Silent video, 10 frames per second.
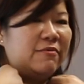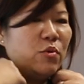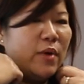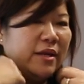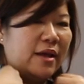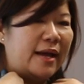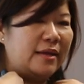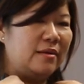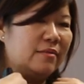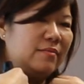even when they
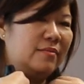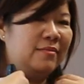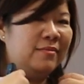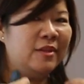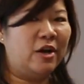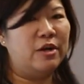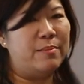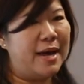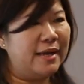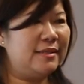are on the
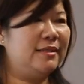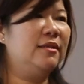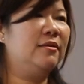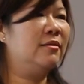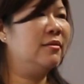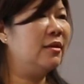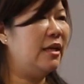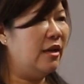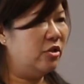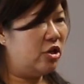bus,
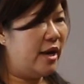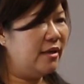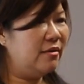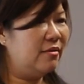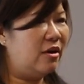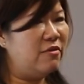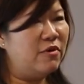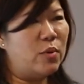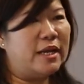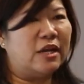in a train, or
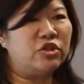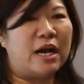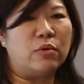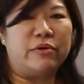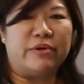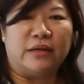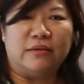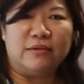even when they are showering,